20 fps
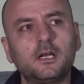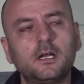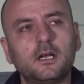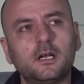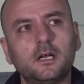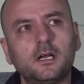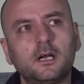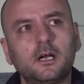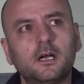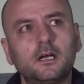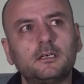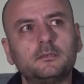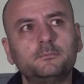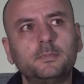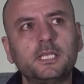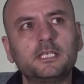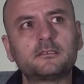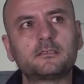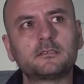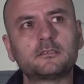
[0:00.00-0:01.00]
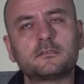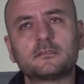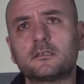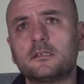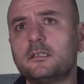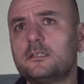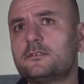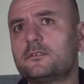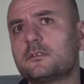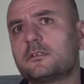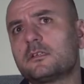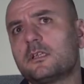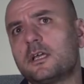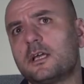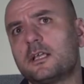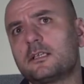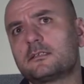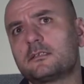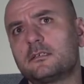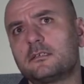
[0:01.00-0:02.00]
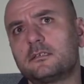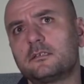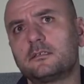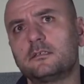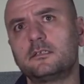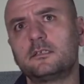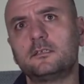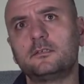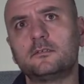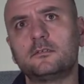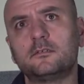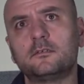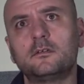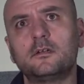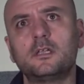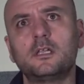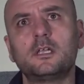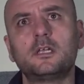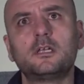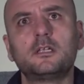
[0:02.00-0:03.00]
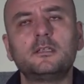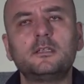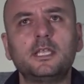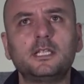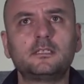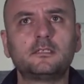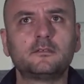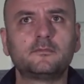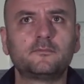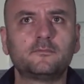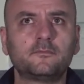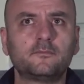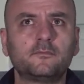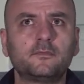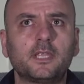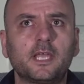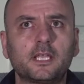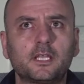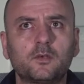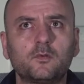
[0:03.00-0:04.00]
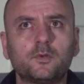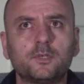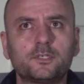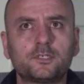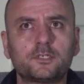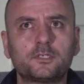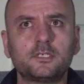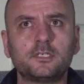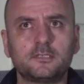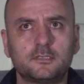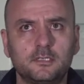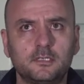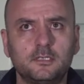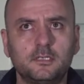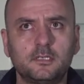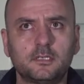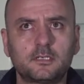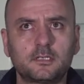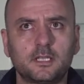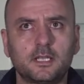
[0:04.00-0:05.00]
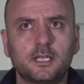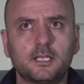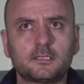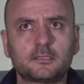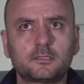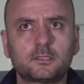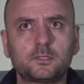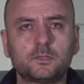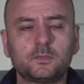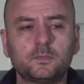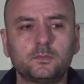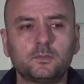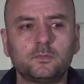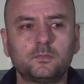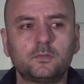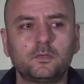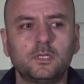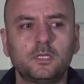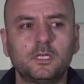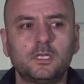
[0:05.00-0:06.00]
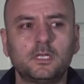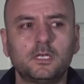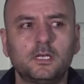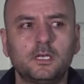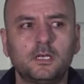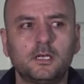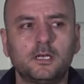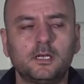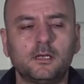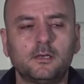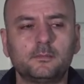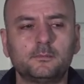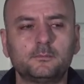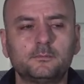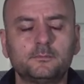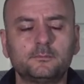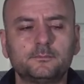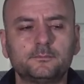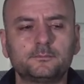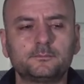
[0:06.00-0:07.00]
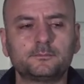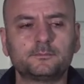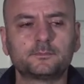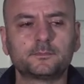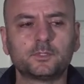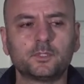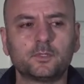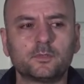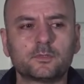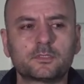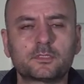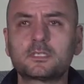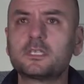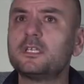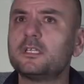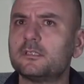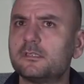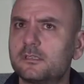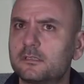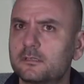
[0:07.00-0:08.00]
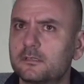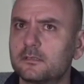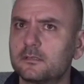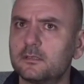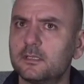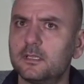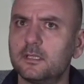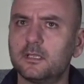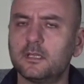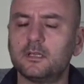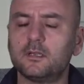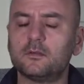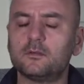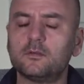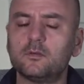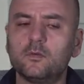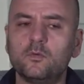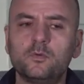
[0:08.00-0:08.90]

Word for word: uh, basic religion class and you know native language Ezidi class to um, those kids uh, who